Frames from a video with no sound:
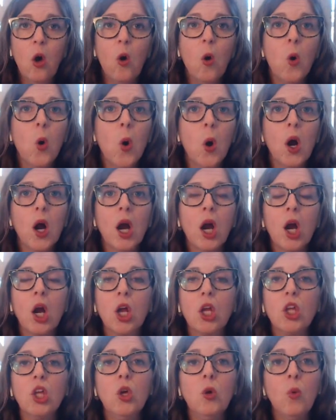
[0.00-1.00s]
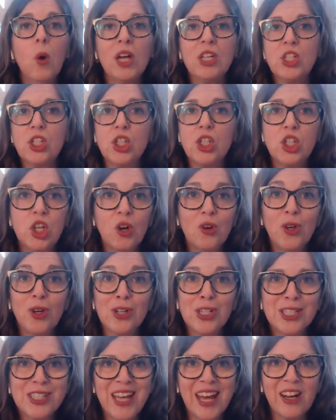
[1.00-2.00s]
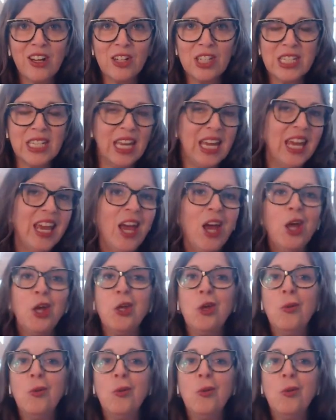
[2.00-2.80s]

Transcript: Or you want to show your subtlety,